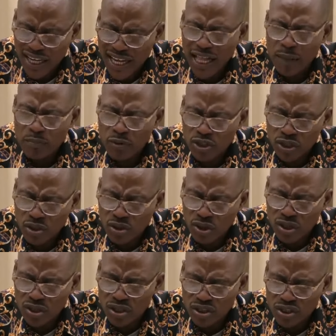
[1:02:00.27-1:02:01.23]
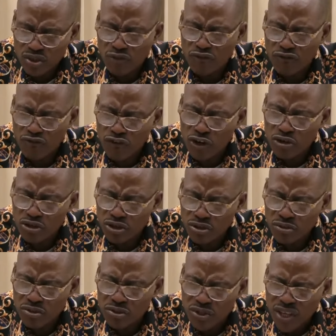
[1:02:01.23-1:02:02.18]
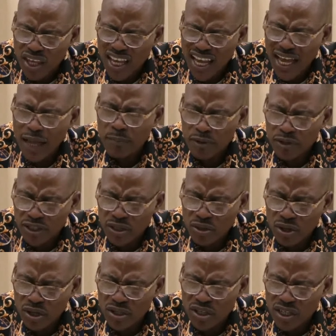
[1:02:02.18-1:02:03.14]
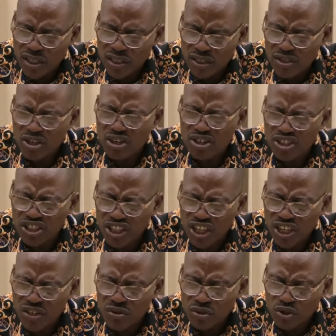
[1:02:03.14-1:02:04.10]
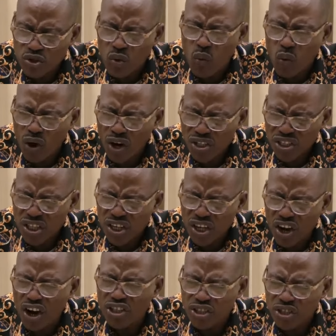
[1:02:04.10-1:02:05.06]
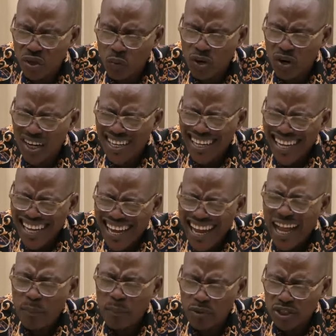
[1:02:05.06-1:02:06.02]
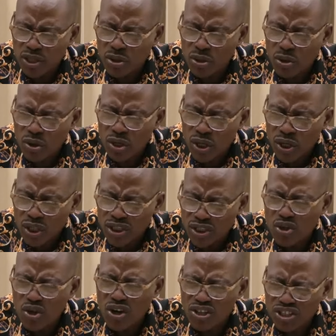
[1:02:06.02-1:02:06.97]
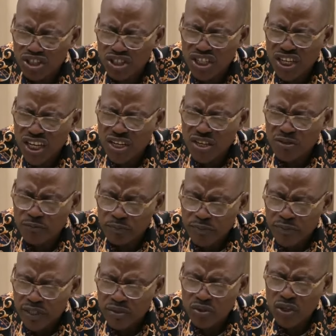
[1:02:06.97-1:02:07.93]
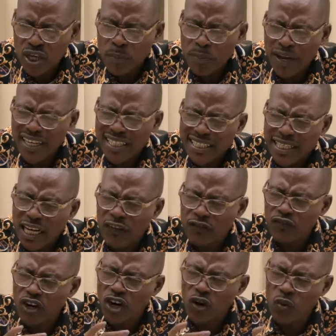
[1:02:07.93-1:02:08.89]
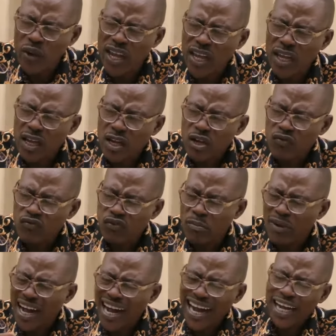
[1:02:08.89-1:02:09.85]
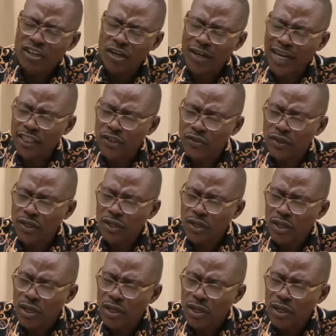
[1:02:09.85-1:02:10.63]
Help us, Lord, to follow you. Help us, Lord, to continue to watch on your word. Help us, Lord, to continue to keep ourselves away from idolatry,